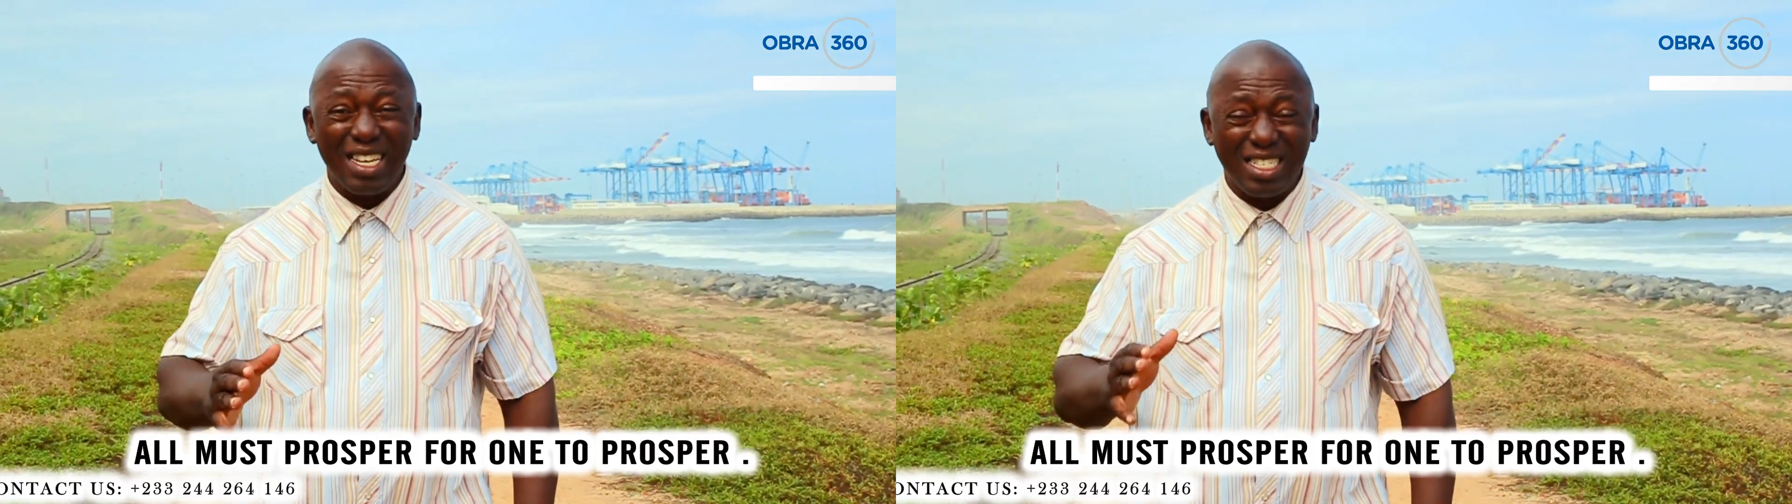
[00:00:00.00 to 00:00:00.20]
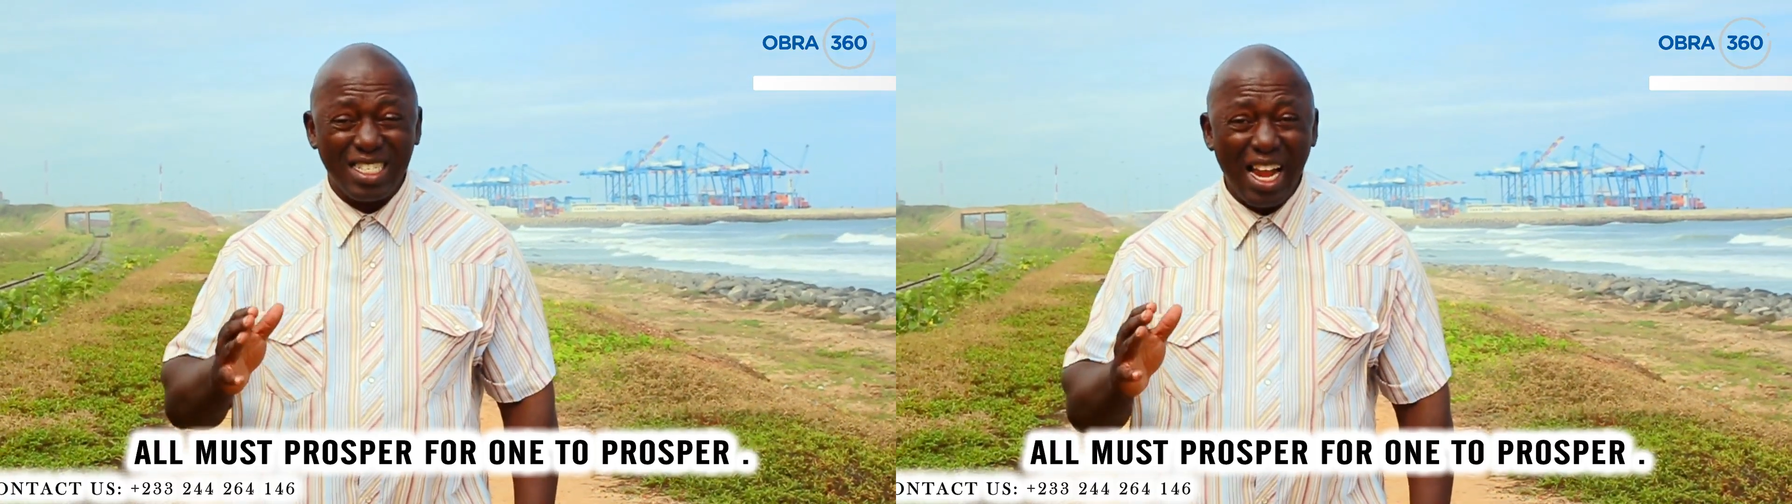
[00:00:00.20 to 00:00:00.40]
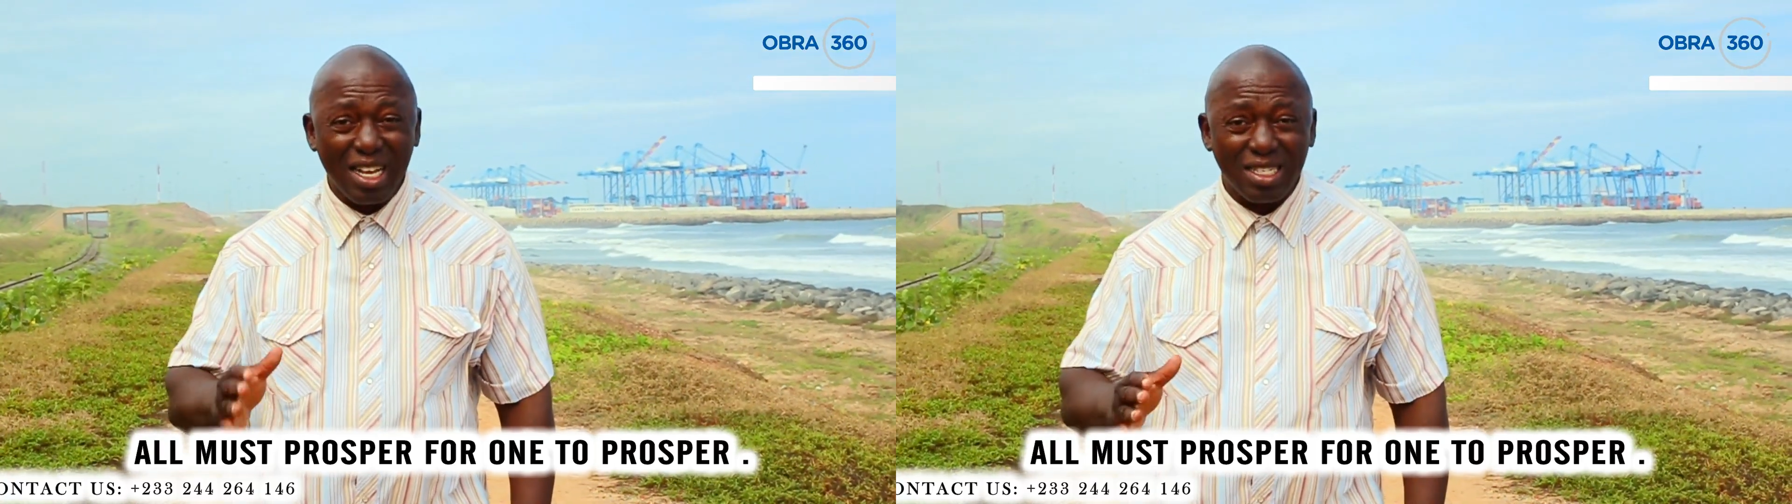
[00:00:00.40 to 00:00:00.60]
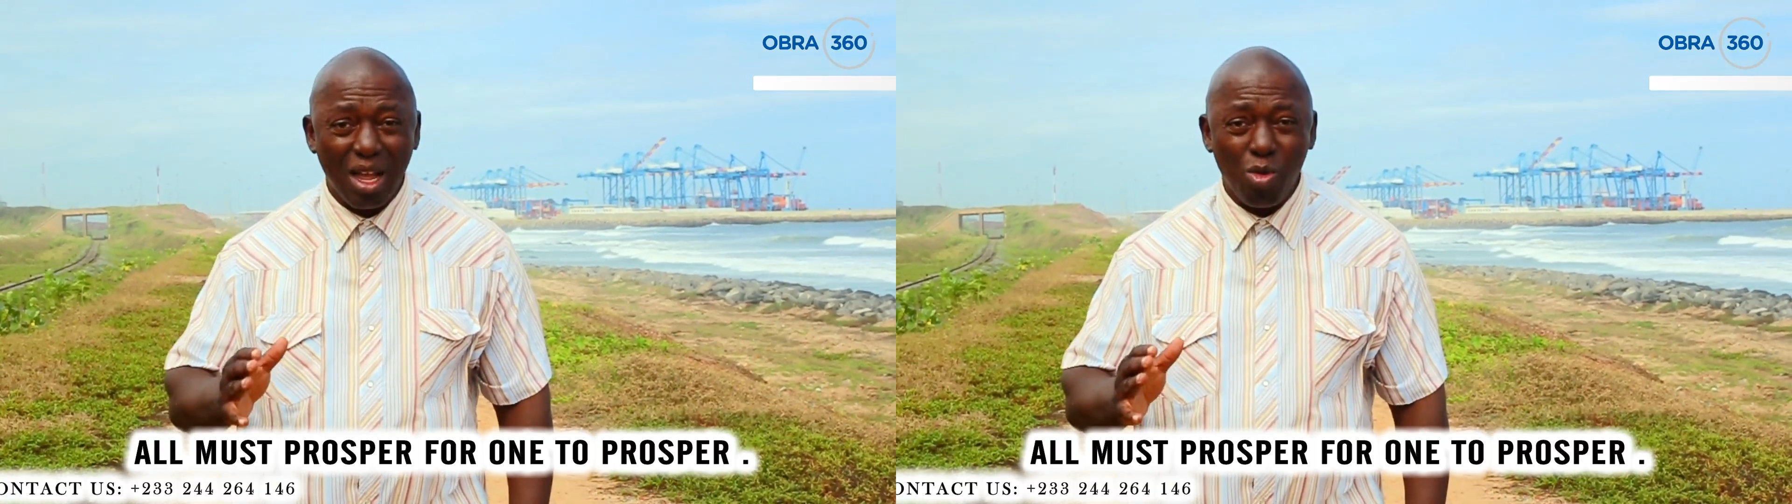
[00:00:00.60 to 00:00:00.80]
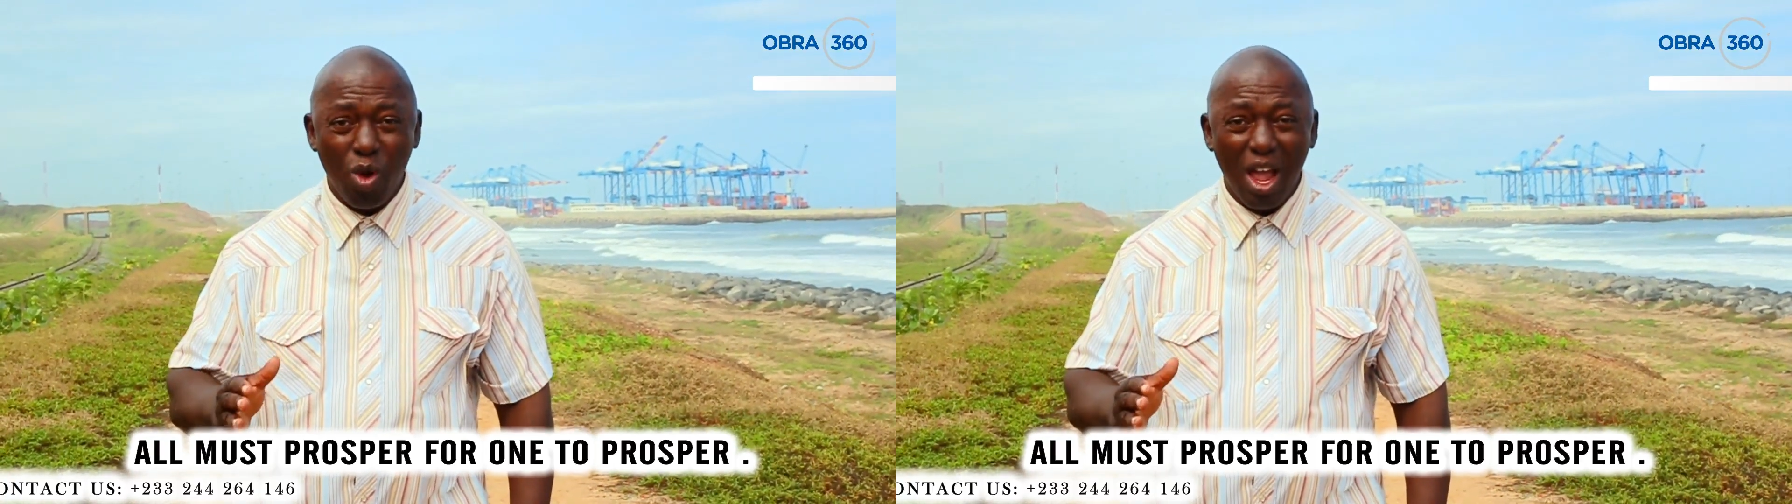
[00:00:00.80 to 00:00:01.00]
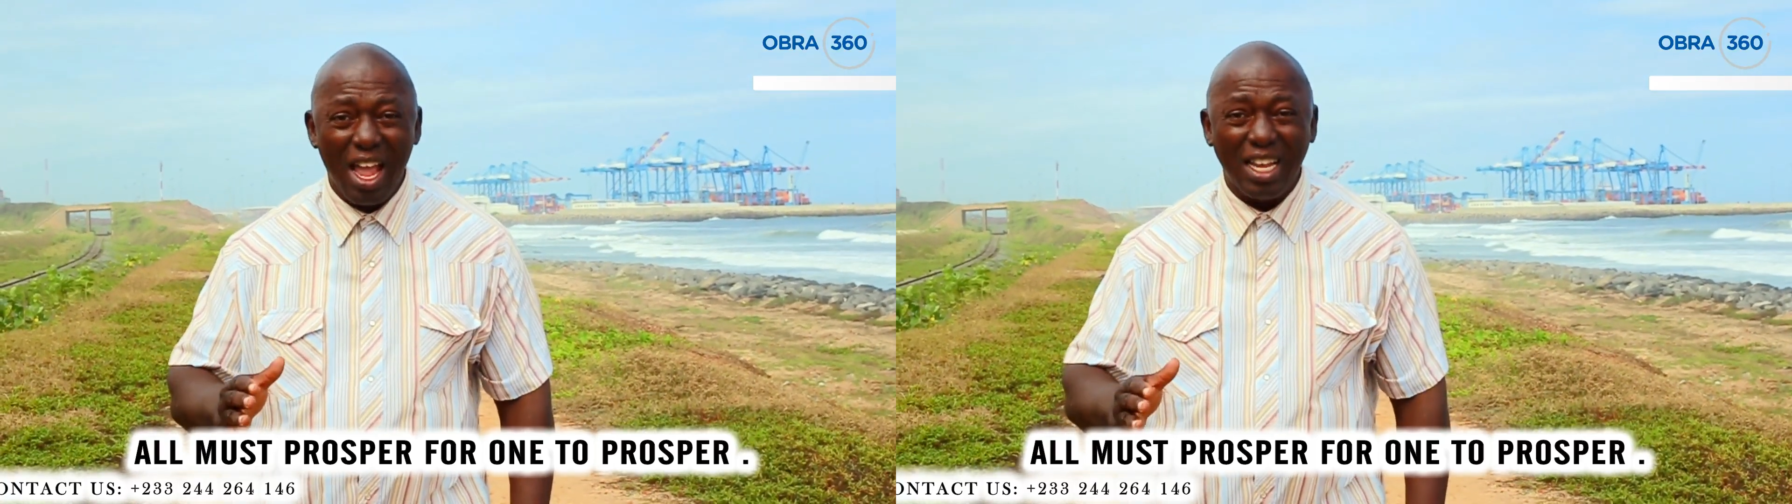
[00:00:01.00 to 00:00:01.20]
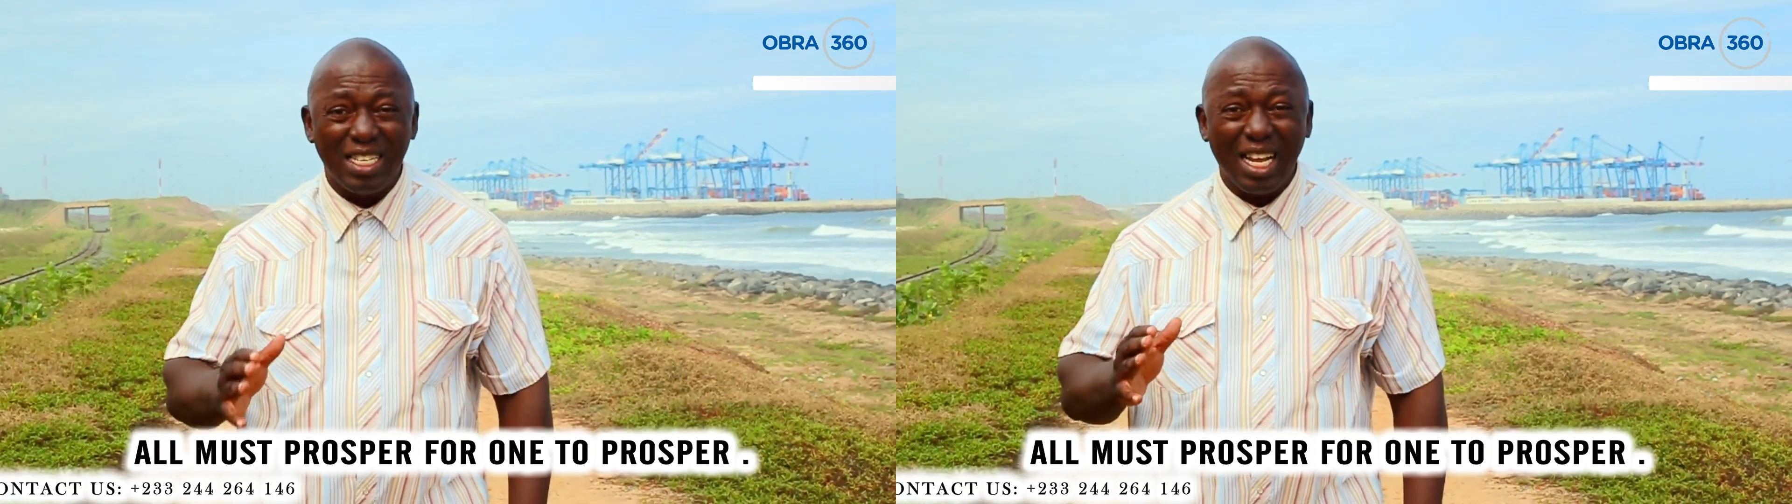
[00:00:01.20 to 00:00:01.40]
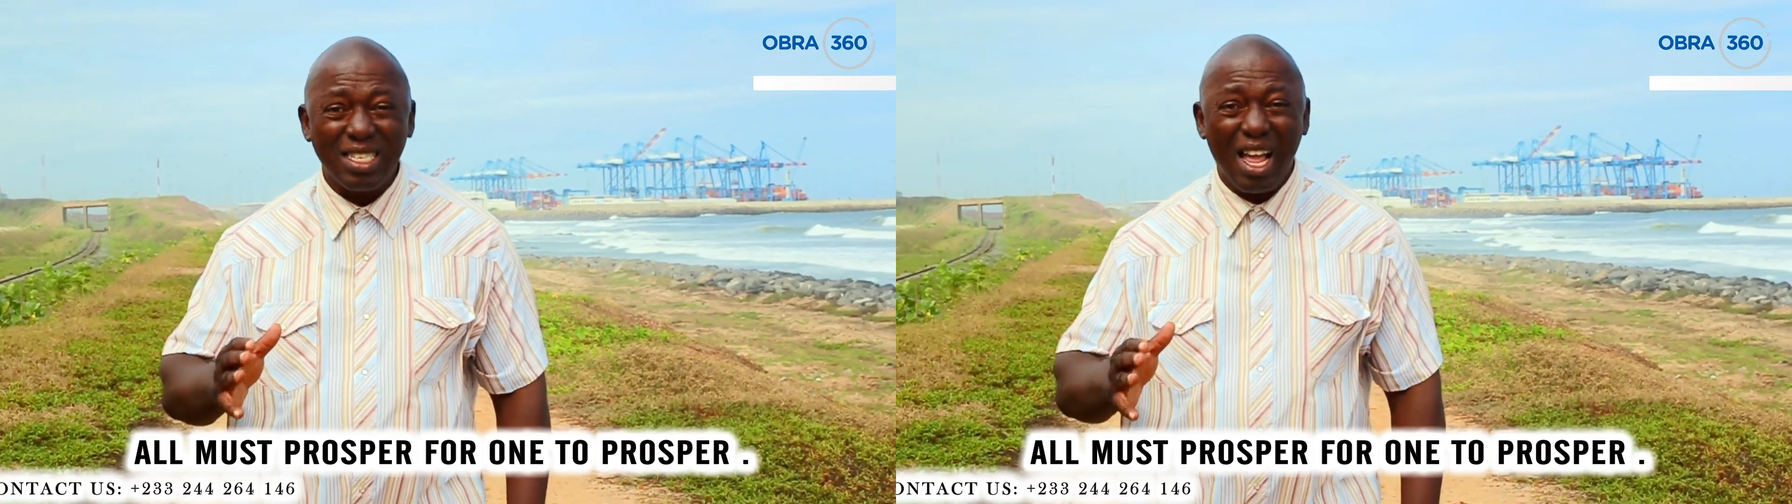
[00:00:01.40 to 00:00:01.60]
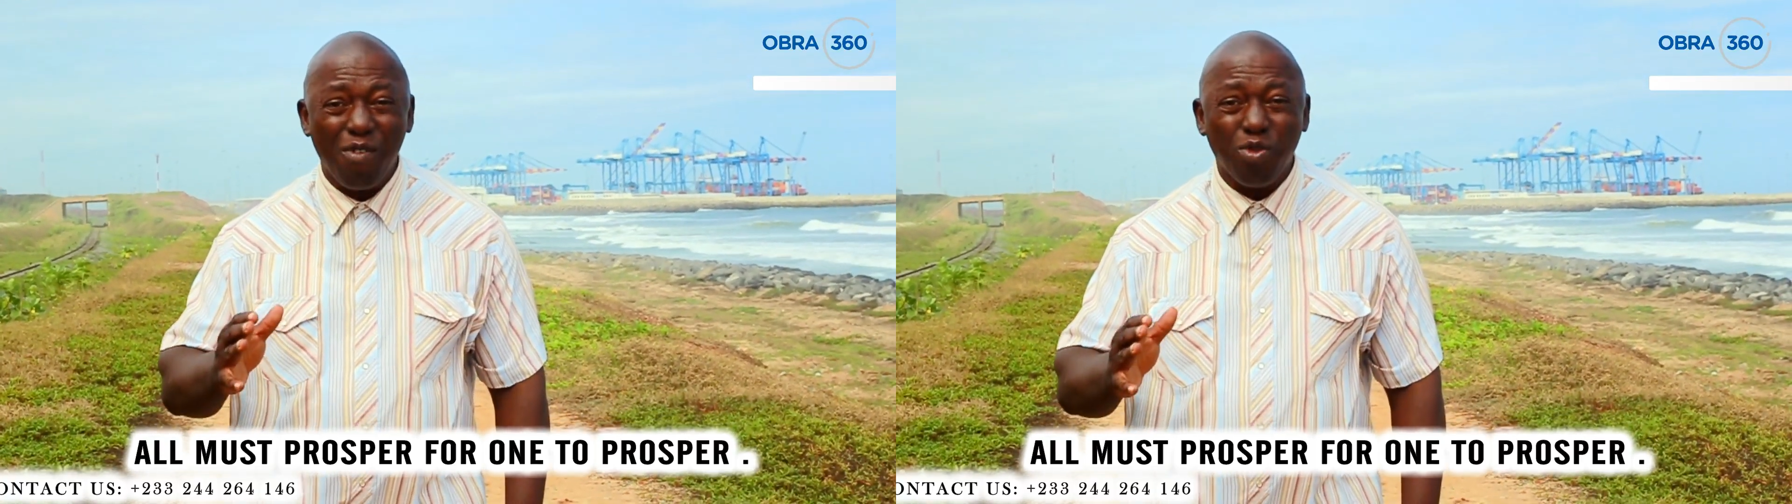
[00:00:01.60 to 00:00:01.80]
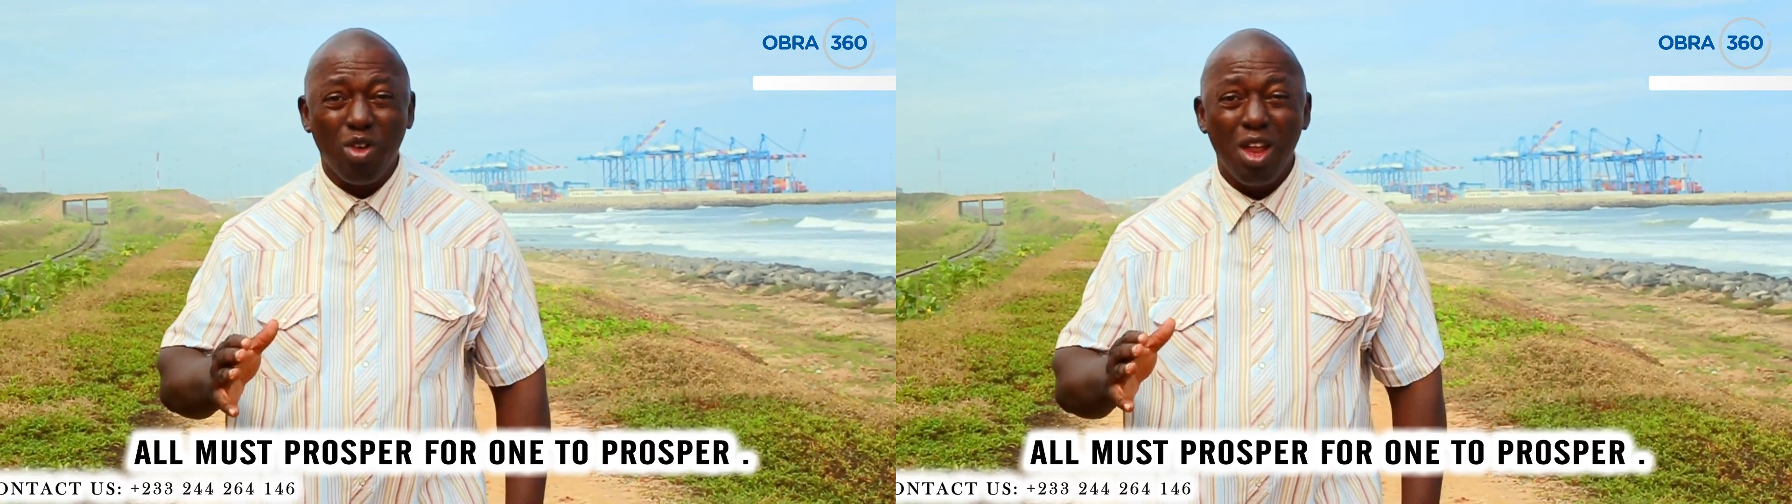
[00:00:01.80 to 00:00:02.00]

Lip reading: a shack somewhere, and he doesn't have